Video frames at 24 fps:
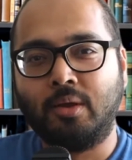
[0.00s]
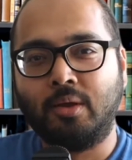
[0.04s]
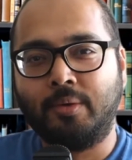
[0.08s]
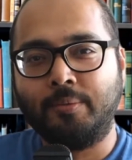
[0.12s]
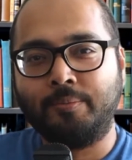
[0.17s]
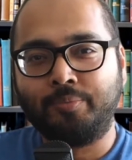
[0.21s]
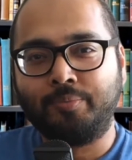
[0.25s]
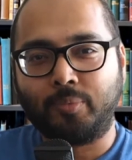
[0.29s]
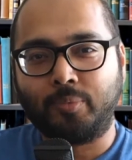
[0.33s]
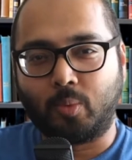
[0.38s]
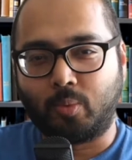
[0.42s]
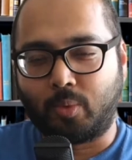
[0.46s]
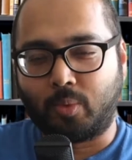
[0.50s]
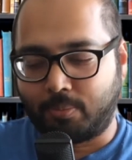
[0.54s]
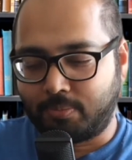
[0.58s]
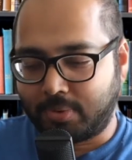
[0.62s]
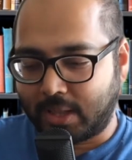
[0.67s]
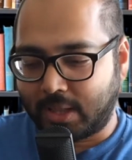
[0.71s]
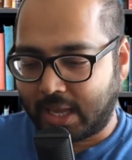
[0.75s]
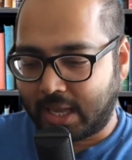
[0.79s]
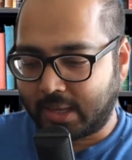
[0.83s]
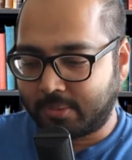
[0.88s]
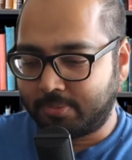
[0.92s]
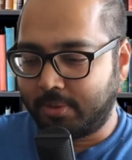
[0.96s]
what
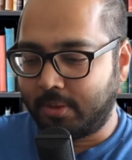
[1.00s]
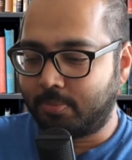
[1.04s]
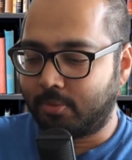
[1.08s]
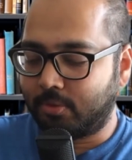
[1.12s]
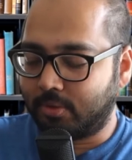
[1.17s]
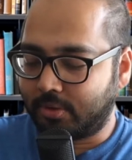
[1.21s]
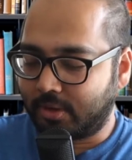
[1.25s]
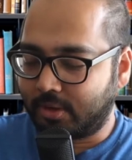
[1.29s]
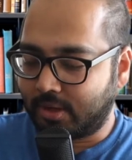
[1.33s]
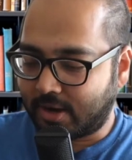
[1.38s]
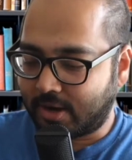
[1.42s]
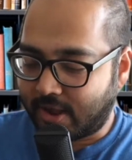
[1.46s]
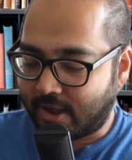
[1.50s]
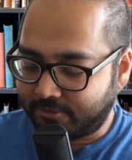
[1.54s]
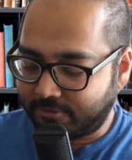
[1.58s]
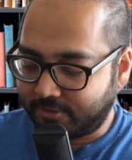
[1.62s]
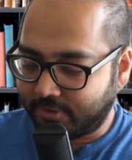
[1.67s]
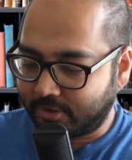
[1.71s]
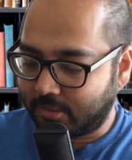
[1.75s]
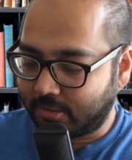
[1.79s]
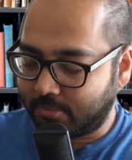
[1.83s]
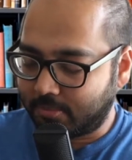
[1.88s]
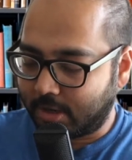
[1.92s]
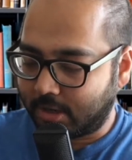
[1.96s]
black people and
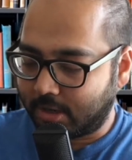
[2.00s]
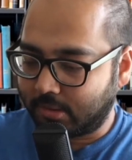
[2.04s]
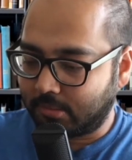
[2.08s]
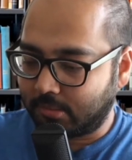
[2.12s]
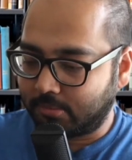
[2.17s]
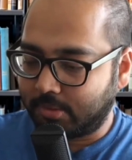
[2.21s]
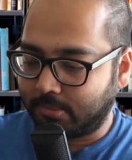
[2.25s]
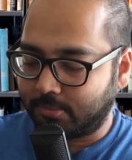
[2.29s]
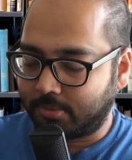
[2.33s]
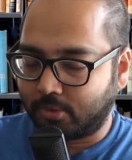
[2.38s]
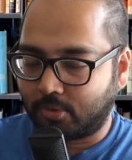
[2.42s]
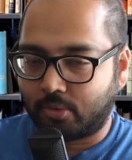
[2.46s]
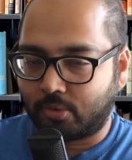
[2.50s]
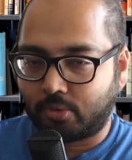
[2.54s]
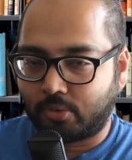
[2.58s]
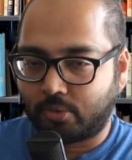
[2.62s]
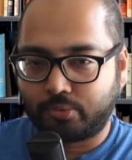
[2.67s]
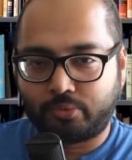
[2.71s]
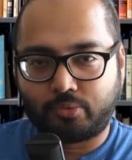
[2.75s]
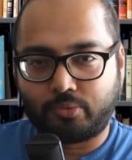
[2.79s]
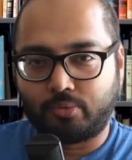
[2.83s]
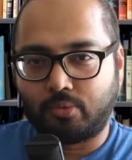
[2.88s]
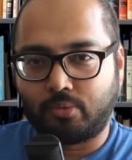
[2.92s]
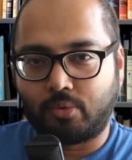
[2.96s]
African American people go
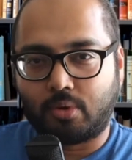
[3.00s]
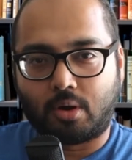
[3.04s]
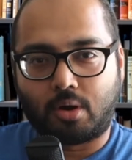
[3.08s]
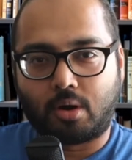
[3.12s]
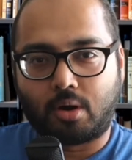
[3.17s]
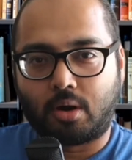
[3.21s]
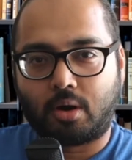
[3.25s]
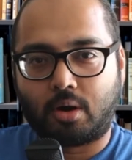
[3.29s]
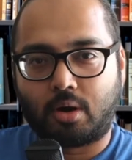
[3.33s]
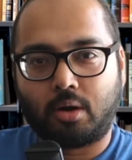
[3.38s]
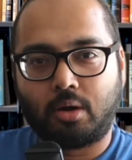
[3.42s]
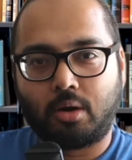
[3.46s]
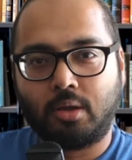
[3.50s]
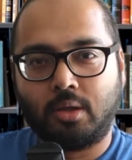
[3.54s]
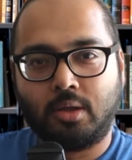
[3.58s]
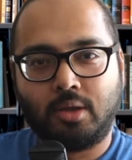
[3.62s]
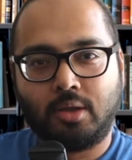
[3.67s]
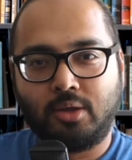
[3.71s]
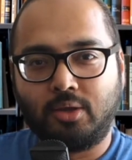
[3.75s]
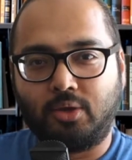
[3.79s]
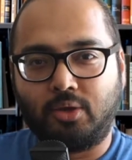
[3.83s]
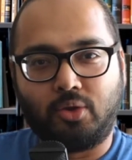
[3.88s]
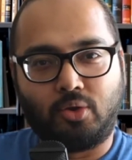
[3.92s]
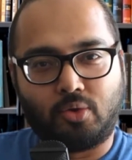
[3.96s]
through are
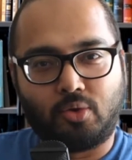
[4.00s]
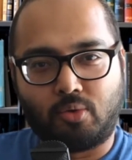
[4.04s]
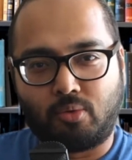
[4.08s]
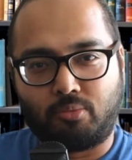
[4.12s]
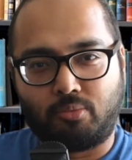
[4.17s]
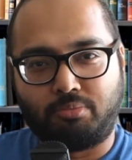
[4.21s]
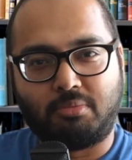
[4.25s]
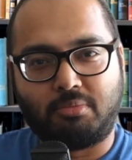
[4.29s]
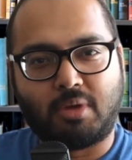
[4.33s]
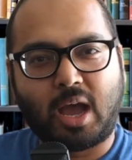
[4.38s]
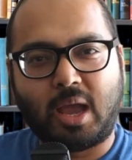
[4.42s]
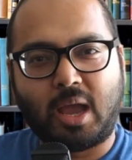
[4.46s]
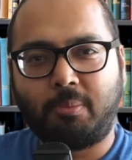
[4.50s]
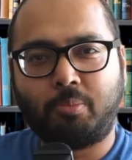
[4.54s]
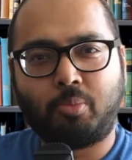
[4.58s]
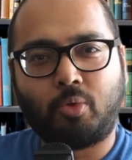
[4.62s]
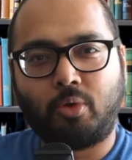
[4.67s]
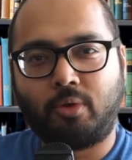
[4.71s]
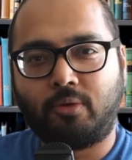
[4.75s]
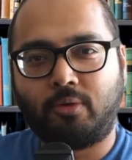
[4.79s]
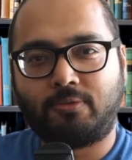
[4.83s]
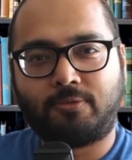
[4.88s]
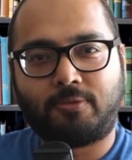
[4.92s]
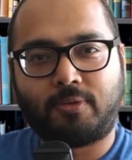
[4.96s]

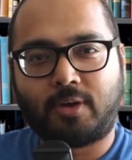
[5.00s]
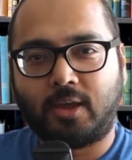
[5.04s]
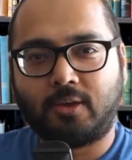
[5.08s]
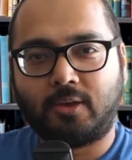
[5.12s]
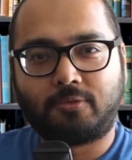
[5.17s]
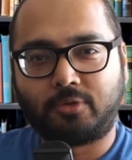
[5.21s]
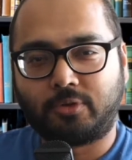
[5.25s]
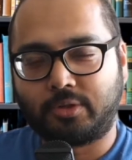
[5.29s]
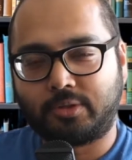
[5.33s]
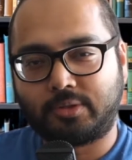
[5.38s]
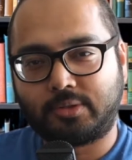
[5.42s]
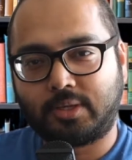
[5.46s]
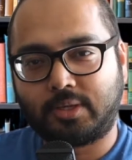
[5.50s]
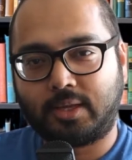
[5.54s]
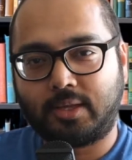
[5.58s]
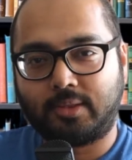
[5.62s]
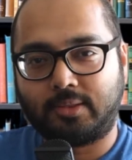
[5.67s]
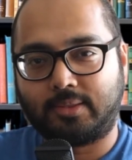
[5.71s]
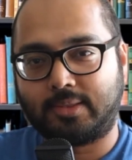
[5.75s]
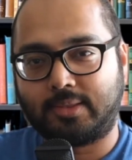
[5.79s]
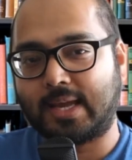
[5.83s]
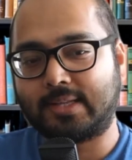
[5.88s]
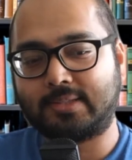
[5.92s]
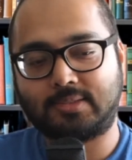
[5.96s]
9.5 or a 10.
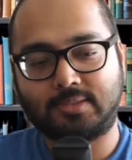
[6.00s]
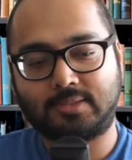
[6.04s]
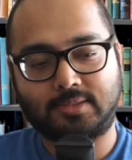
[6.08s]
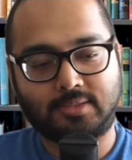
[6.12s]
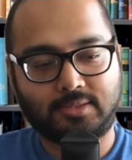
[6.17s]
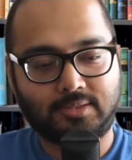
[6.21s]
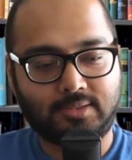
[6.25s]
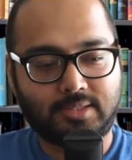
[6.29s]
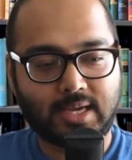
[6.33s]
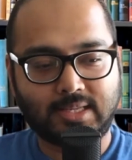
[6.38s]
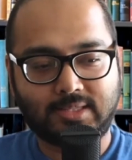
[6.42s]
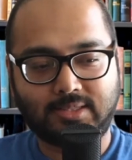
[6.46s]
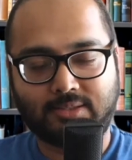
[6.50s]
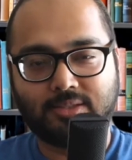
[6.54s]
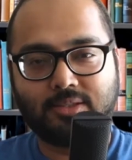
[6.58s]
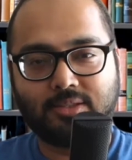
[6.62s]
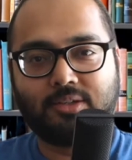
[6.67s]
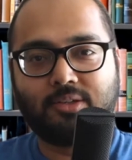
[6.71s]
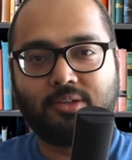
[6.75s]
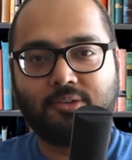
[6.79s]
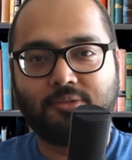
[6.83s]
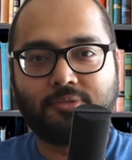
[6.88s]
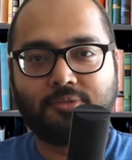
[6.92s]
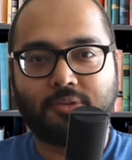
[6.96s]
That's the
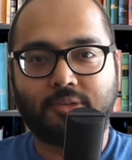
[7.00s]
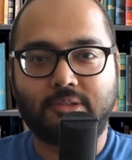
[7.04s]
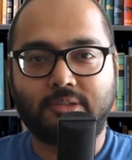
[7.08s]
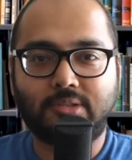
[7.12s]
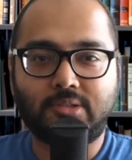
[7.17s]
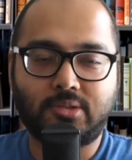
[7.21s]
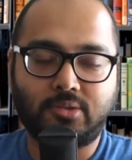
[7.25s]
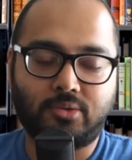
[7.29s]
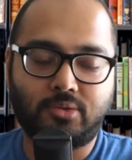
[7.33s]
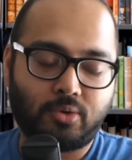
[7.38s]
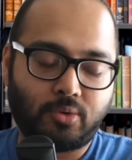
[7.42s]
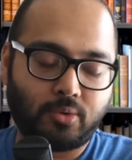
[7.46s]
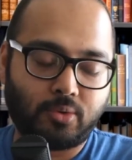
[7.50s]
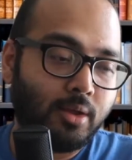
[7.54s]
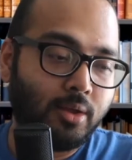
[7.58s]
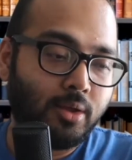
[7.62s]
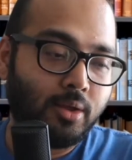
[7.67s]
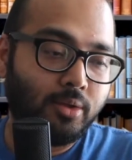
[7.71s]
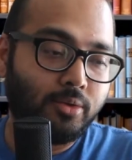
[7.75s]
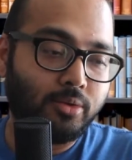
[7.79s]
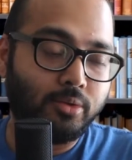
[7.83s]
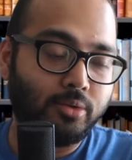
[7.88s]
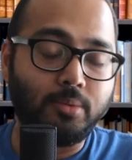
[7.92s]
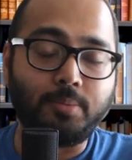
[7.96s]
difference. To
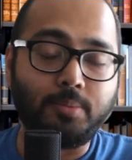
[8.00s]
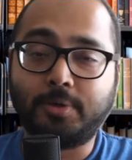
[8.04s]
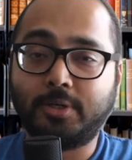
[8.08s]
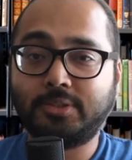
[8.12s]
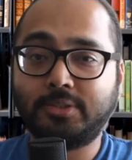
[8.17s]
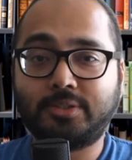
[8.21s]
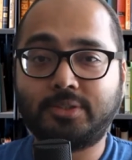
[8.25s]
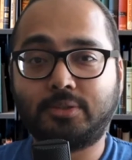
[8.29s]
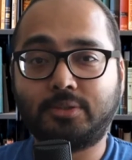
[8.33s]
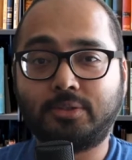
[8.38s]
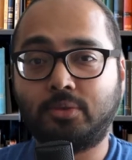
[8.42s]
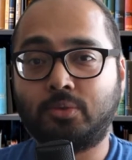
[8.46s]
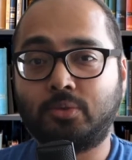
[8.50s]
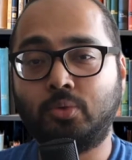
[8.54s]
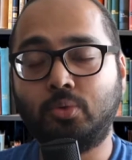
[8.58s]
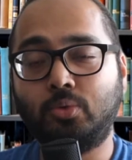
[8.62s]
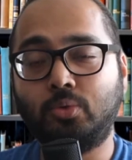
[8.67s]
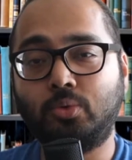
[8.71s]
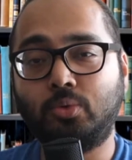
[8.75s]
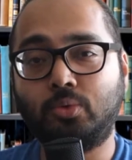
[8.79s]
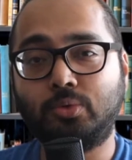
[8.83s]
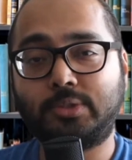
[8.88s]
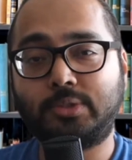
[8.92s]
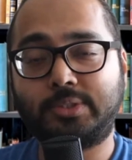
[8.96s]
the person
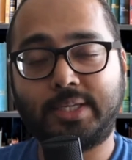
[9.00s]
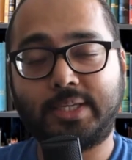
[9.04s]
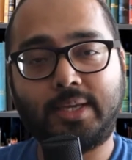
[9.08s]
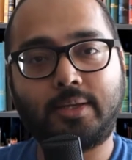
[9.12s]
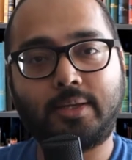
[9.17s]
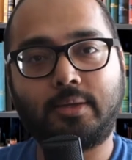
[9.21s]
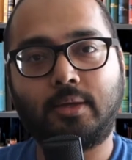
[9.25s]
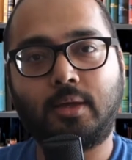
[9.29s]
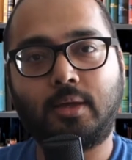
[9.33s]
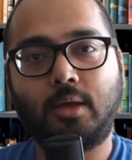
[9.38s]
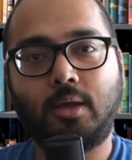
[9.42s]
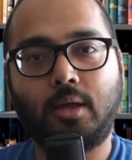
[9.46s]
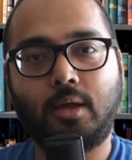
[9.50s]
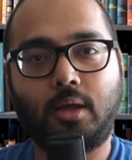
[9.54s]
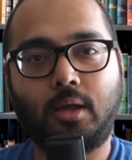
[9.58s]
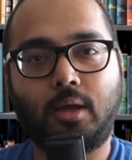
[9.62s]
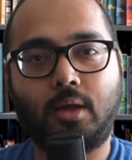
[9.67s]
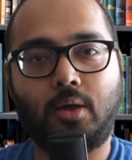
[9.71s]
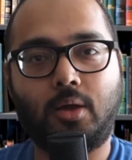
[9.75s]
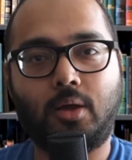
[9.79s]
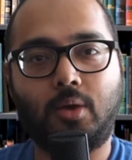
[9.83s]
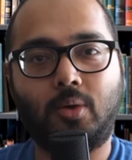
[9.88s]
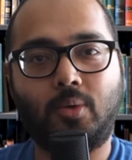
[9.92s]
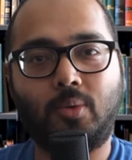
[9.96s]
who said
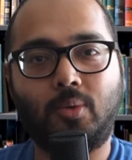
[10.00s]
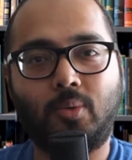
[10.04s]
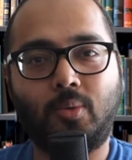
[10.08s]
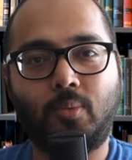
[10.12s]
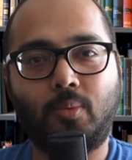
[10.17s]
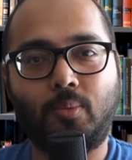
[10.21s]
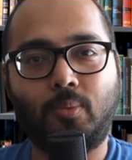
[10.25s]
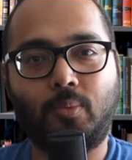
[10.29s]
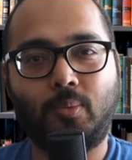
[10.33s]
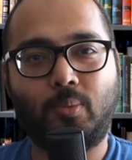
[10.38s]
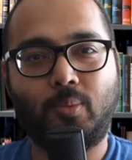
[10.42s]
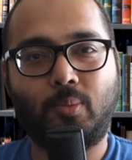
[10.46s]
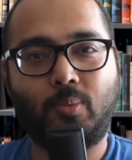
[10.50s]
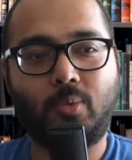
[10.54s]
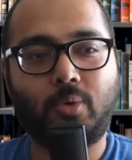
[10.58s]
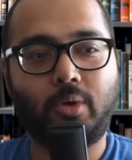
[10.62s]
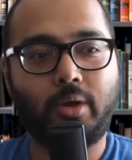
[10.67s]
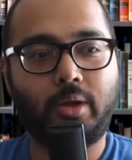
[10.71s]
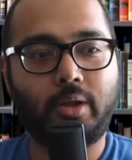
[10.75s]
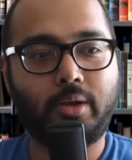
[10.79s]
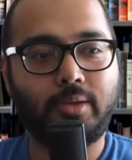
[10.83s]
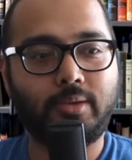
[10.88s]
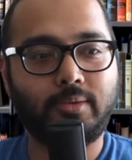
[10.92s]
what